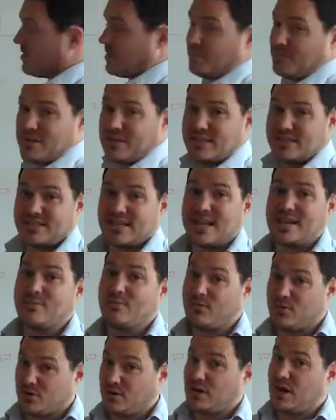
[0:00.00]
going to be the same
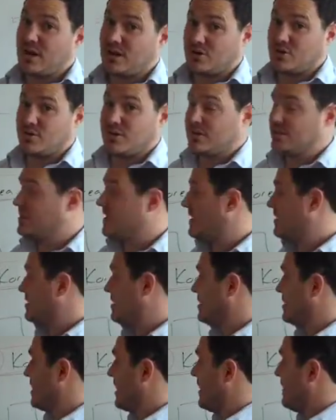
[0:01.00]
for a lot of Korean
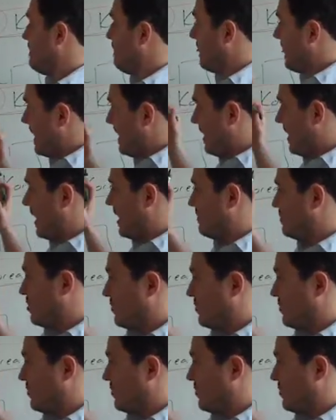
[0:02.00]
sentences, okay?